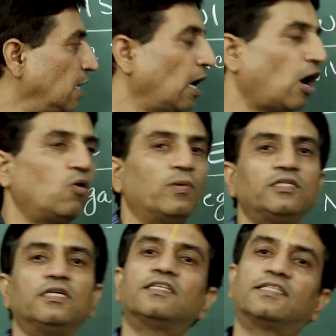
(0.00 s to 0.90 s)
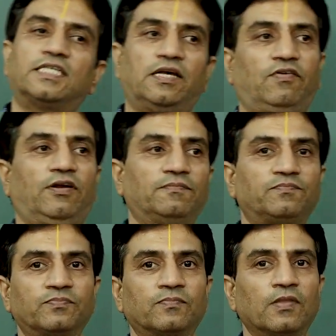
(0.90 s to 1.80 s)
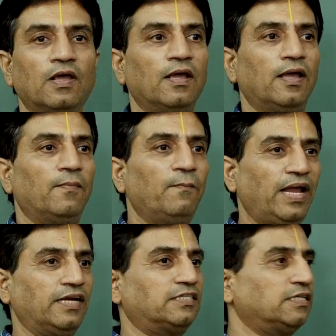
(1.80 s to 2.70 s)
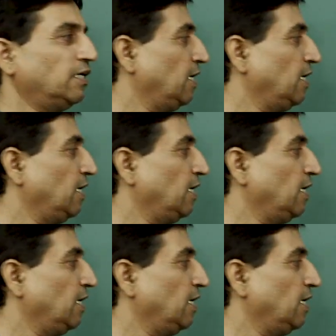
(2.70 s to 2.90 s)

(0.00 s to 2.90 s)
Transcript: how much? 7. Means,